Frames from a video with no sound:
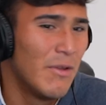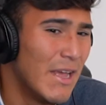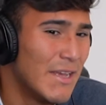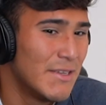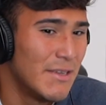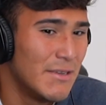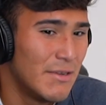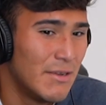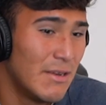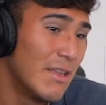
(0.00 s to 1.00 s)
last
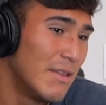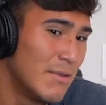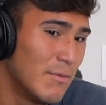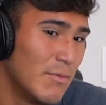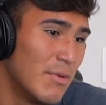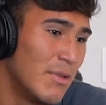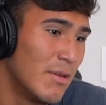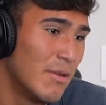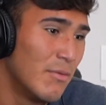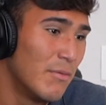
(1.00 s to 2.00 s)
season, not this one, but
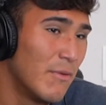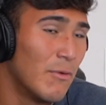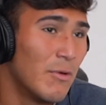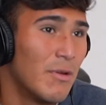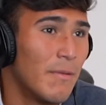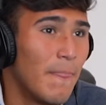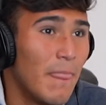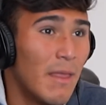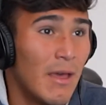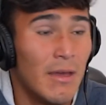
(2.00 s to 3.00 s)
the one before,
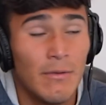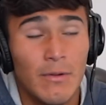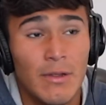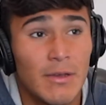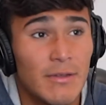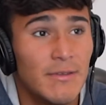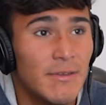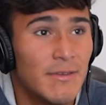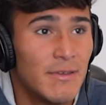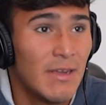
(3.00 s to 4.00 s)
I had a really good
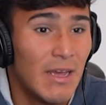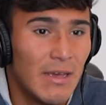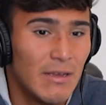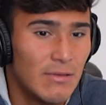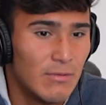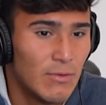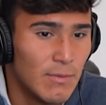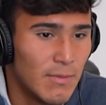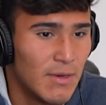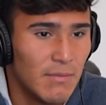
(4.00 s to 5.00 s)
season. I had
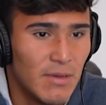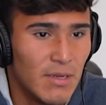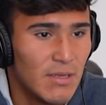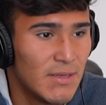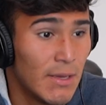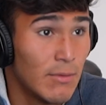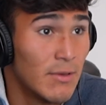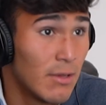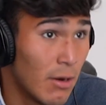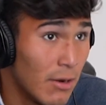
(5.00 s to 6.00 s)
so many minutes. I
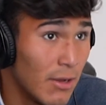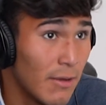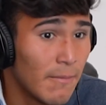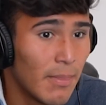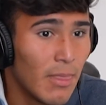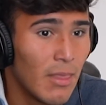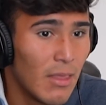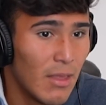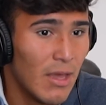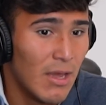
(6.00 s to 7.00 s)
was starting,
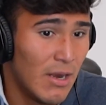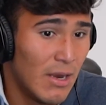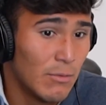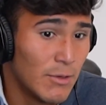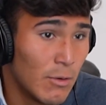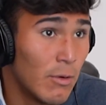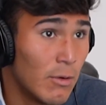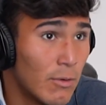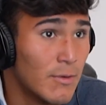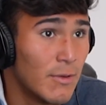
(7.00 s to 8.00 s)
and I was
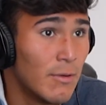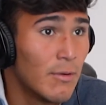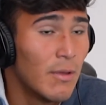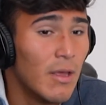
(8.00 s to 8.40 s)
scoring goals. You know,